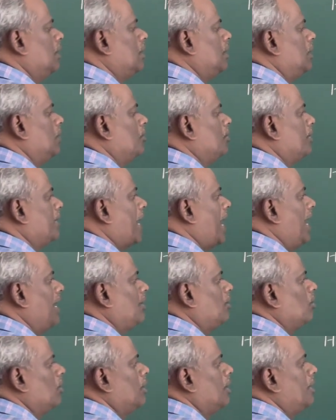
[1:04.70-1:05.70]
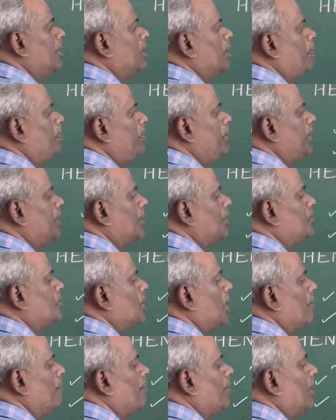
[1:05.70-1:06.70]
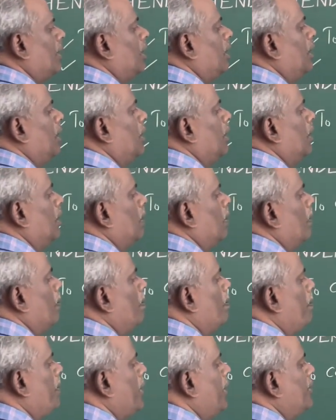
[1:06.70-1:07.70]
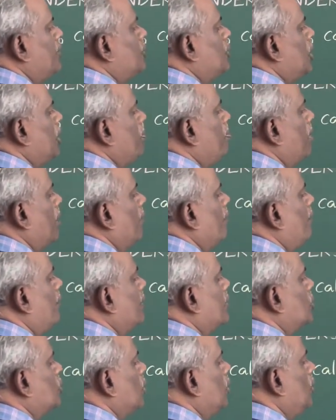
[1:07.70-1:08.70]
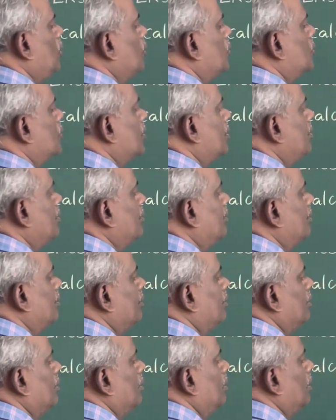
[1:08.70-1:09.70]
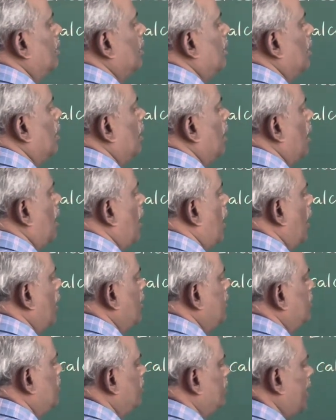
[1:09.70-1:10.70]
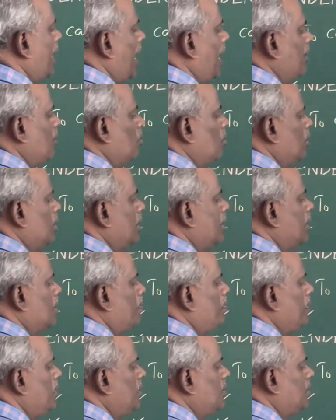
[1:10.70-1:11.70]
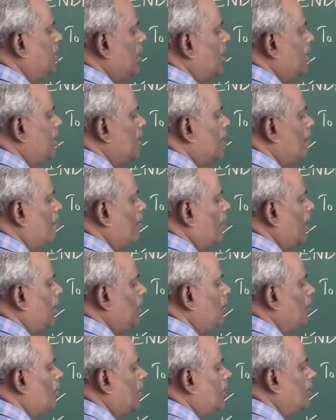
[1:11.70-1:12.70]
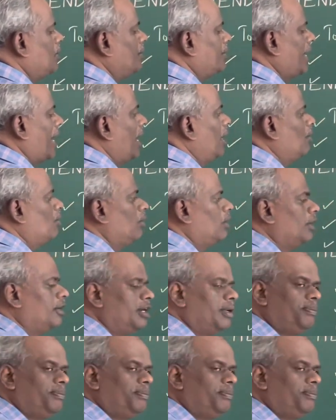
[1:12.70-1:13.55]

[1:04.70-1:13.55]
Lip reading: to calculate the pH of a basic buffer solution, and to calculate the pKa value and to calculate the